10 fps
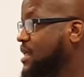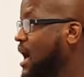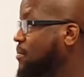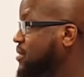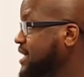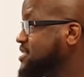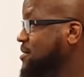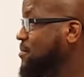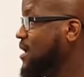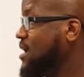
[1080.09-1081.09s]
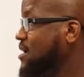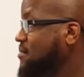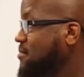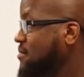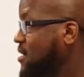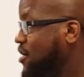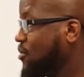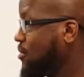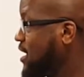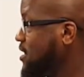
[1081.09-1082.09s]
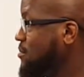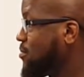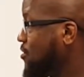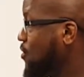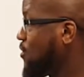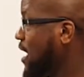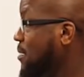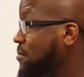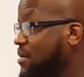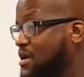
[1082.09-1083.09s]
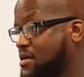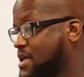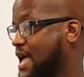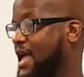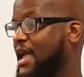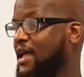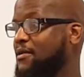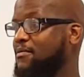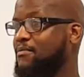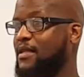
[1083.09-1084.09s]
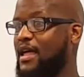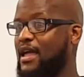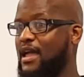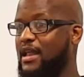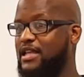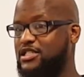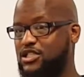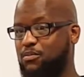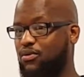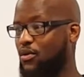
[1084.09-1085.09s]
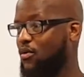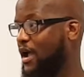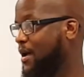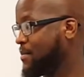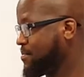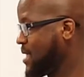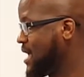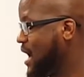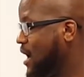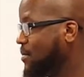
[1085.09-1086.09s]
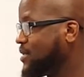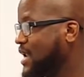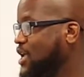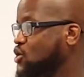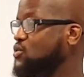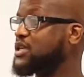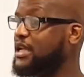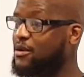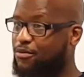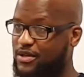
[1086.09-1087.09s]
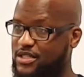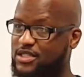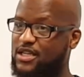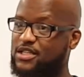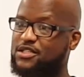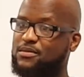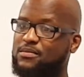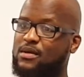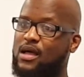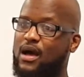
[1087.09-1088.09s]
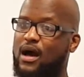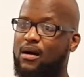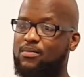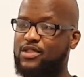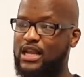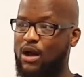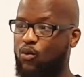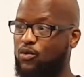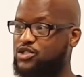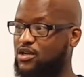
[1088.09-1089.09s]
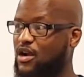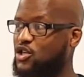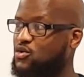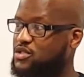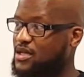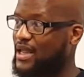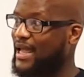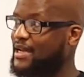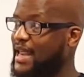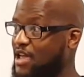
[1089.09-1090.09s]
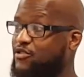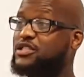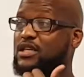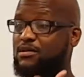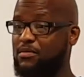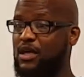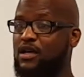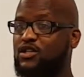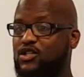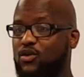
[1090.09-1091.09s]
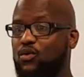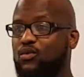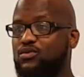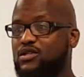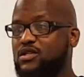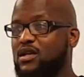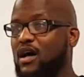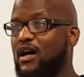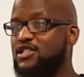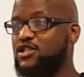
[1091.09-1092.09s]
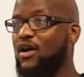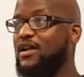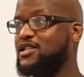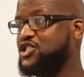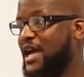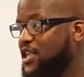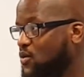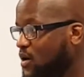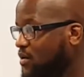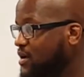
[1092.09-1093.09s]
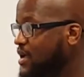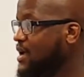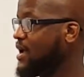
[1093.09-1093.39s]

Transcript: God placed in me a curriculum, a program, and this is a program that I use in the prison system, that I will start using in Davidson schools starting in January.